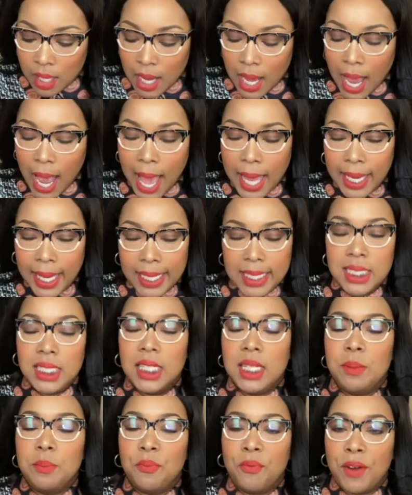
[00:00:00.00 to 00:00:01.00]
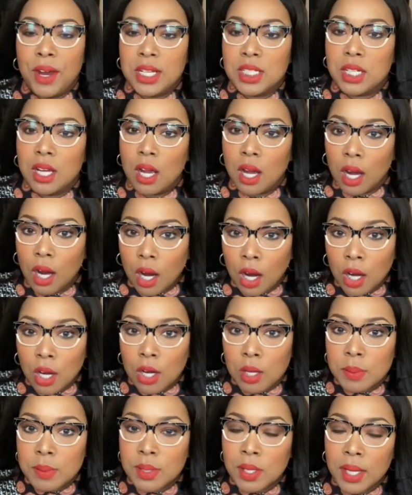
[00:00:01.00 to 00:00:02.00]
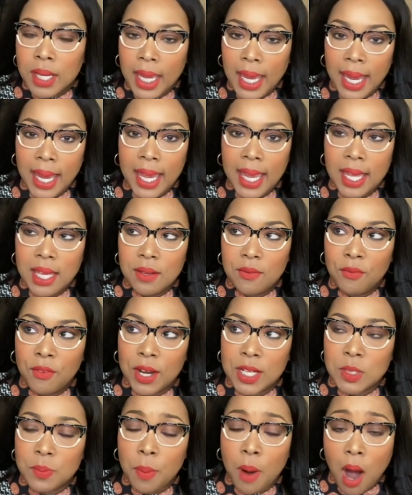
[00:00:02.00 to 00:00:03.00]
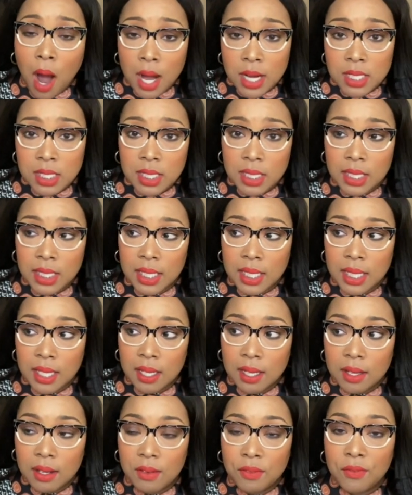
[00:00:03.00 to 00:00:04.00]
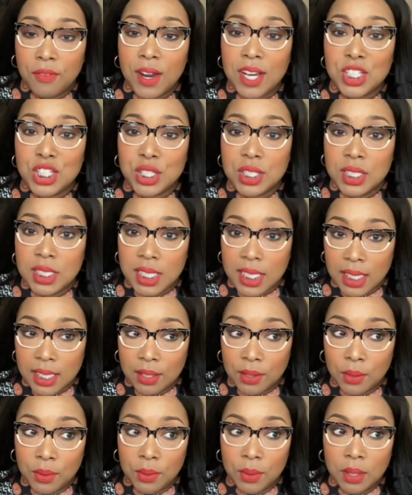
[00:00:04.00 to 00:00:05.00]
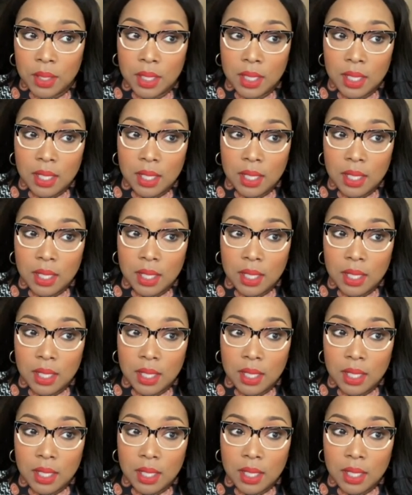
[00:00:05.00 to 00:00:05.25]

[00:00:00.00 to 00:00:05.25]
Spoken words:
I like to keep fresh herbs on hand, fresh parsley, fresh dill.